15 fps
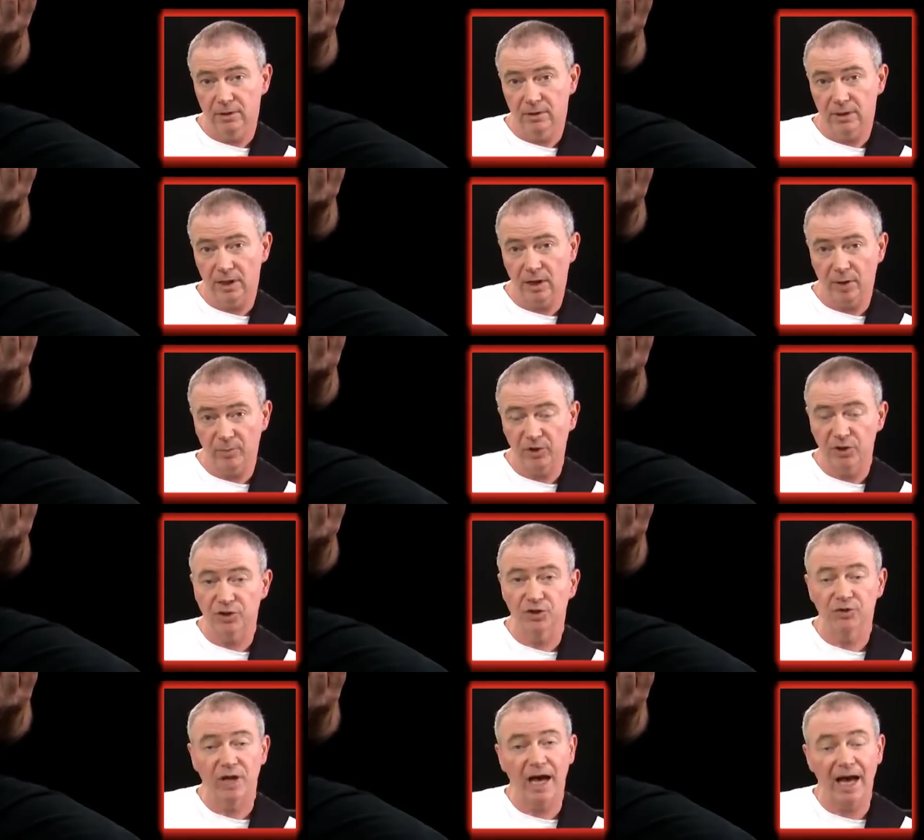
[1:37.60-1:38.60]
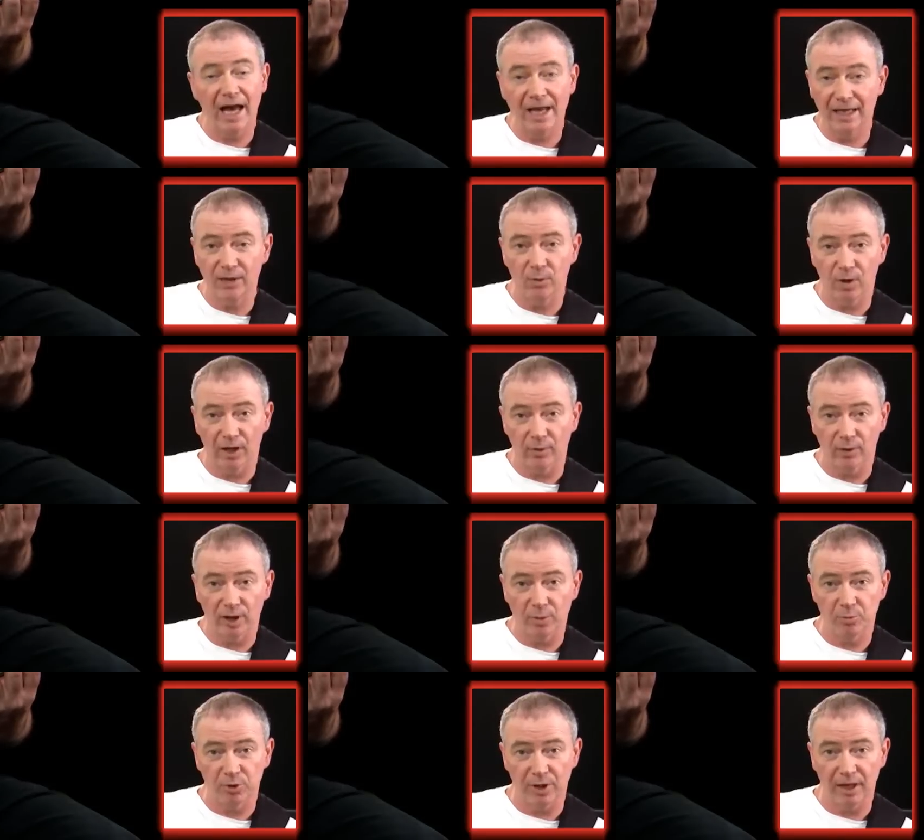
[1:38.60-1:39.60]
Now I'm going to do that anyway when
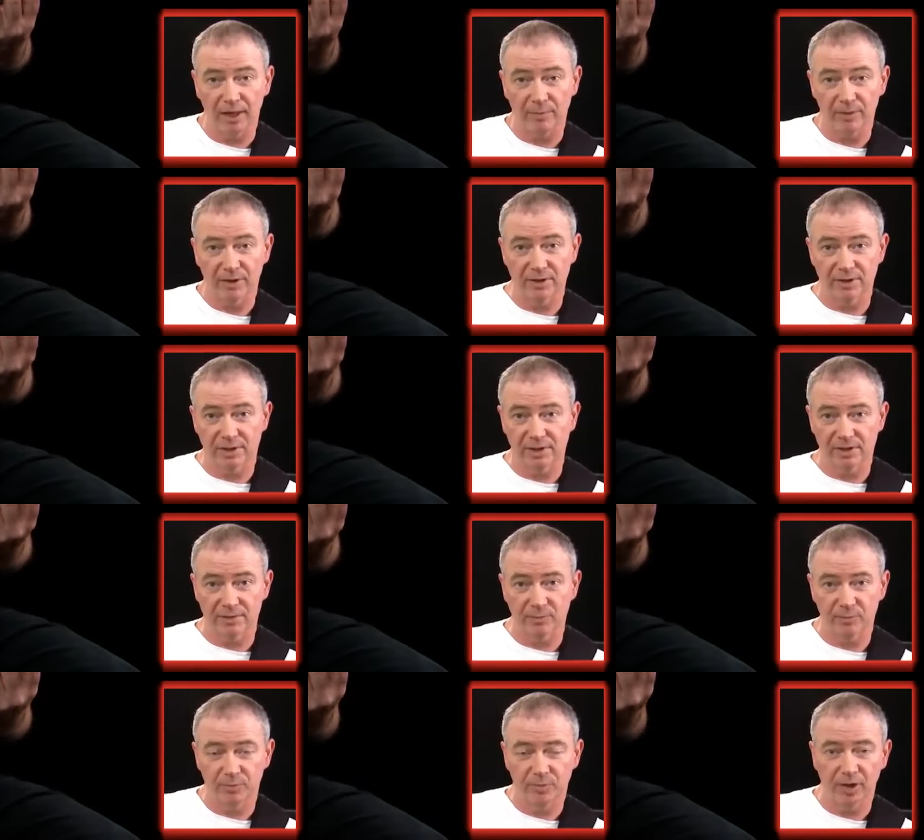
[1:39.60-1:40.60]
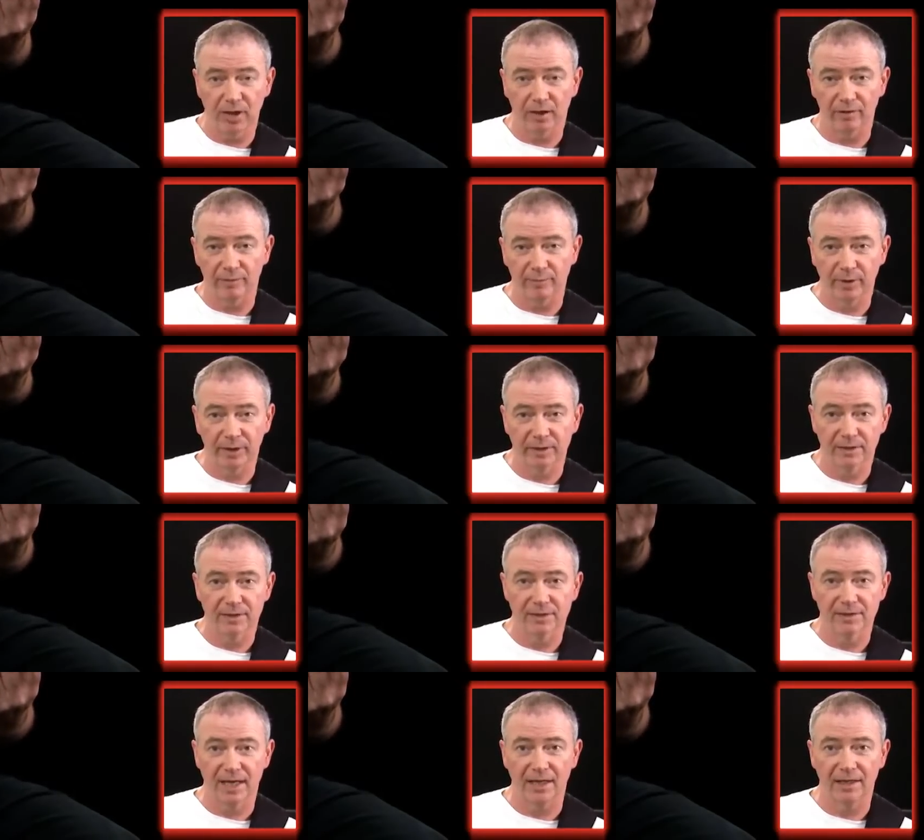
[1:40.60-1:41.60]
I play, because that's in part of my
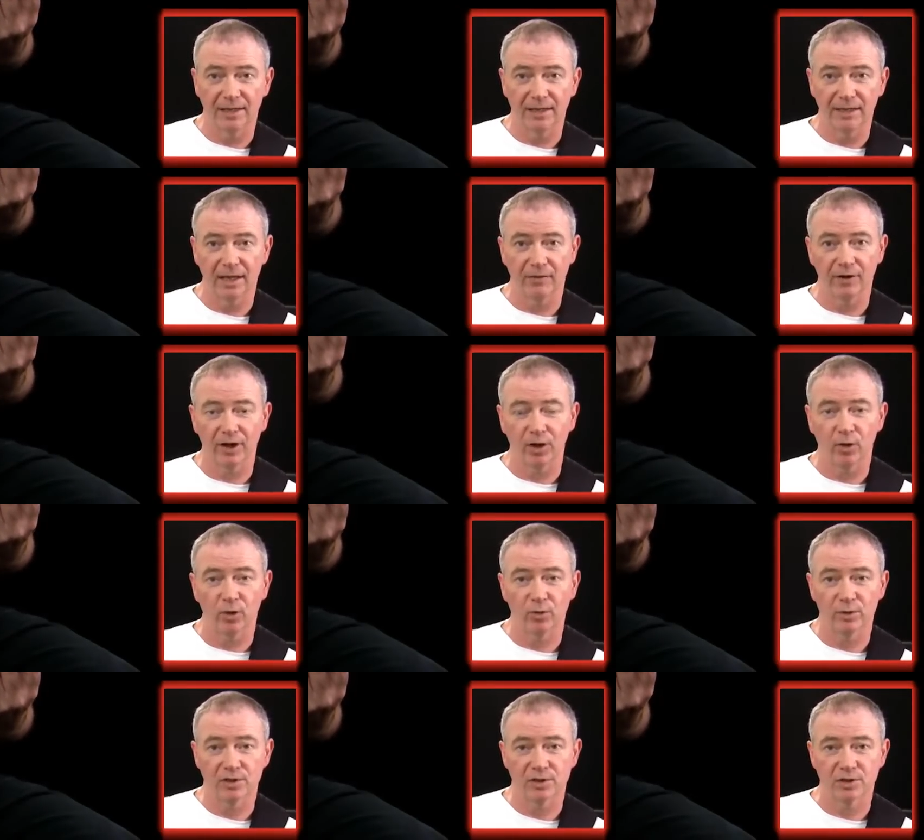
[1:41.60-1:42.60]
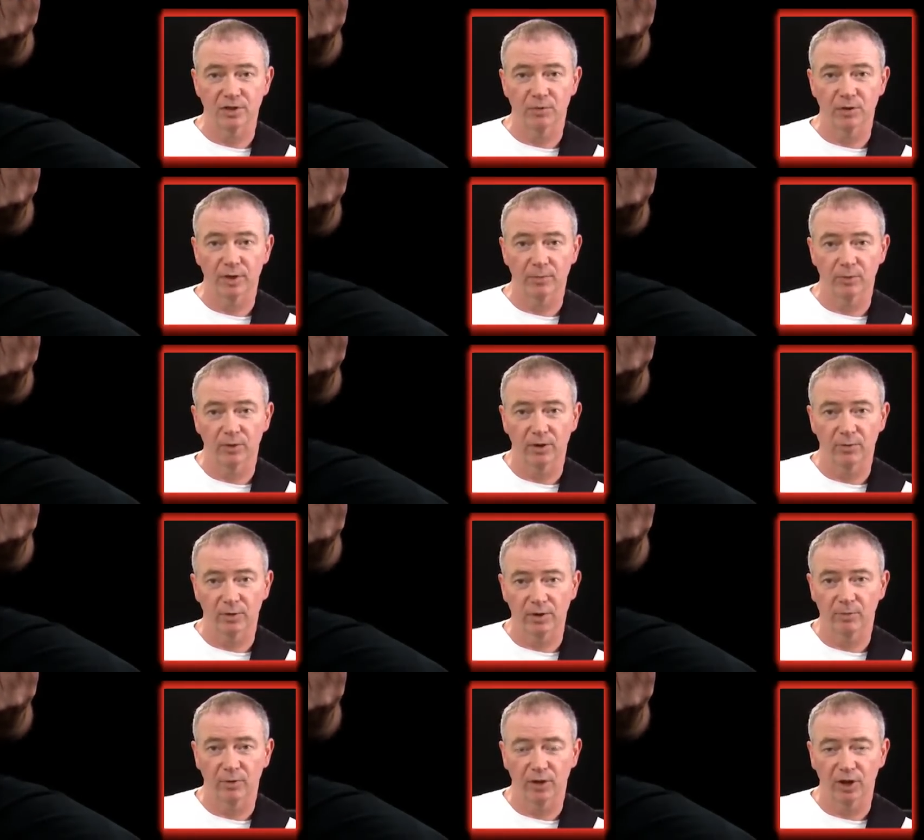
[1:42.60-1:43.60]
technique now that I always do. When
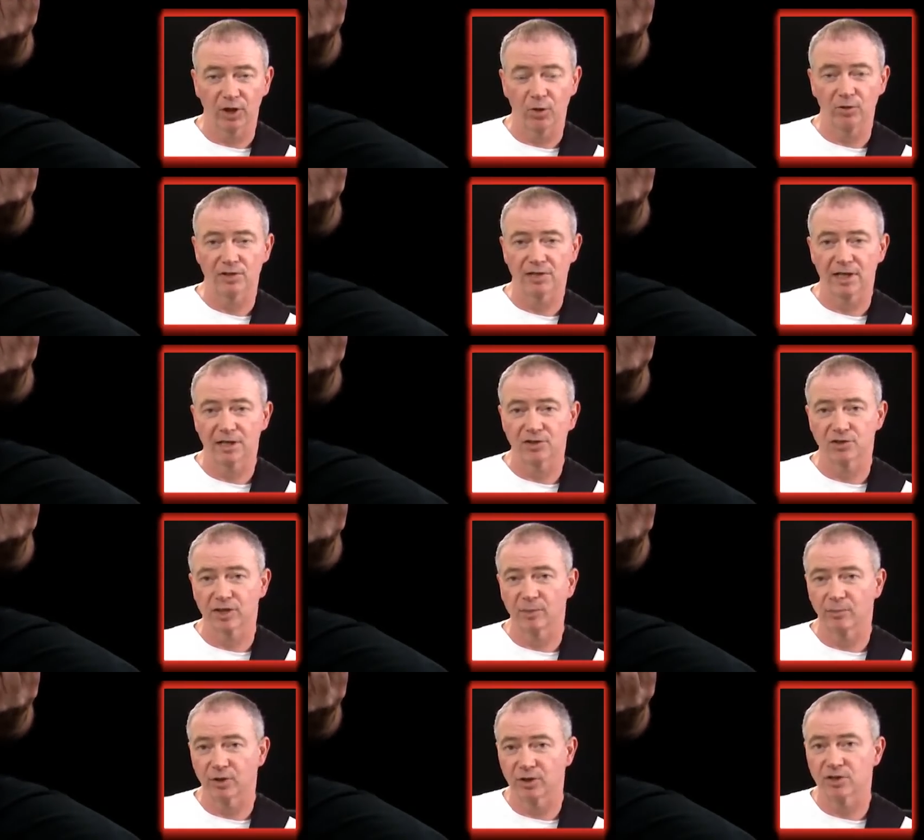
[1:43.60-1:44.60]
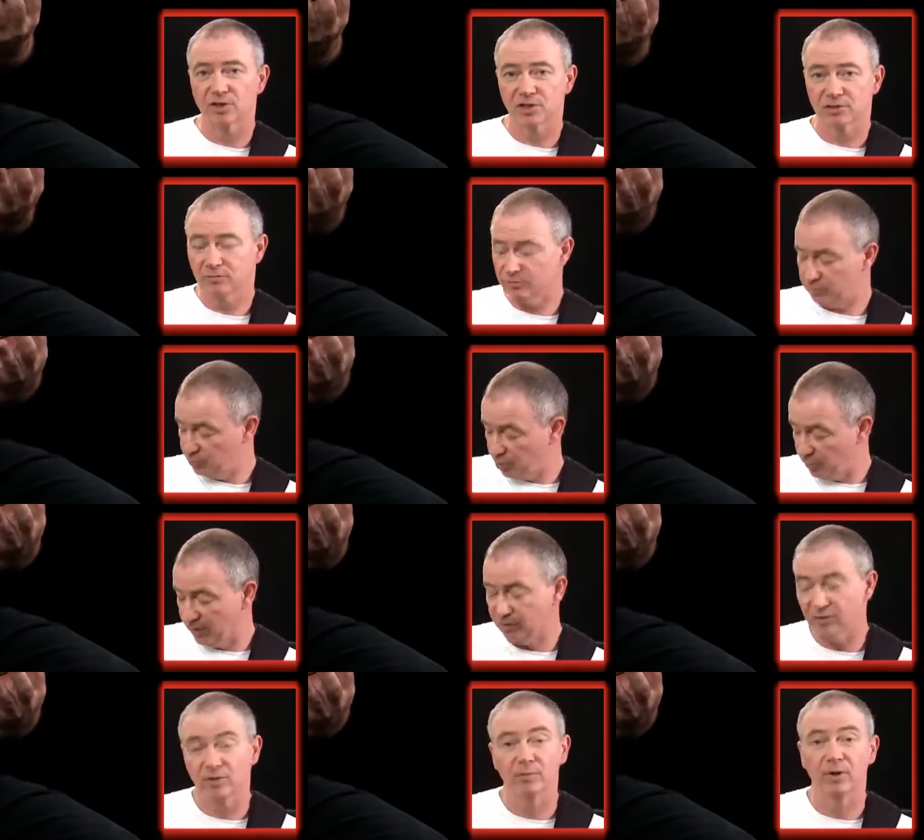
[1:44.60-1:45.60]
I go onto the A string, I'm going to put my
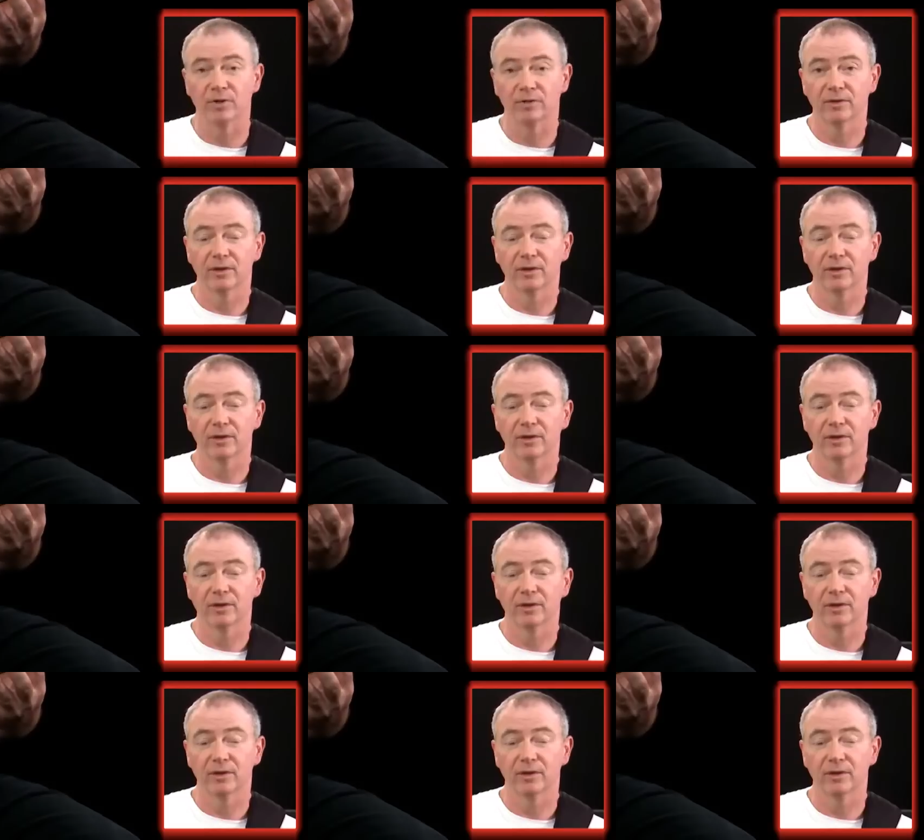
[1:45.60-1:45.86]
thumb on